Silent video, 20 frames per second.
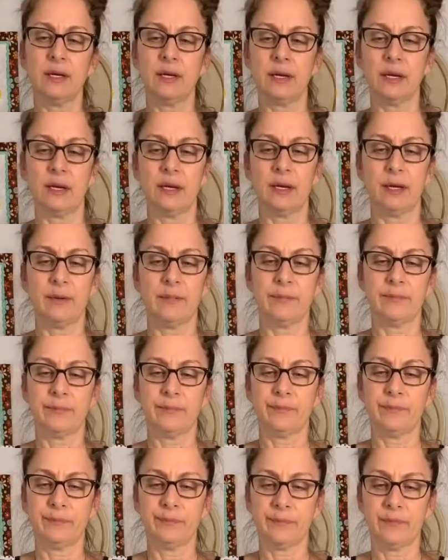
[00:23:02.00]

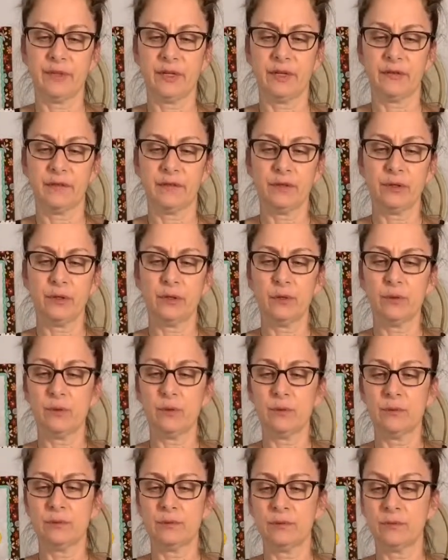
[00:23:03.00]
a few
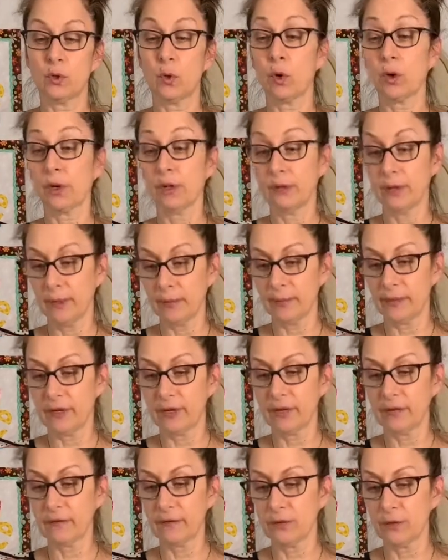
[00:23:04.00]
or clip a
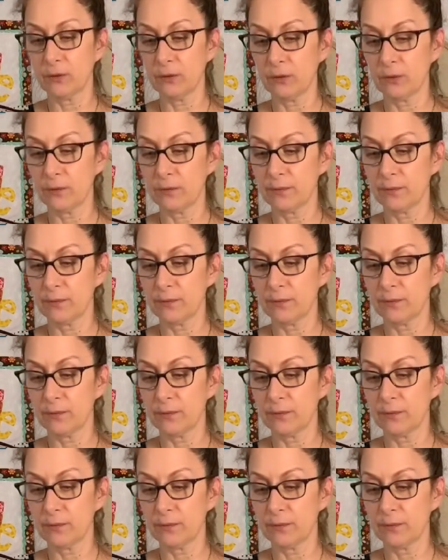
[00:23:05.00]
few.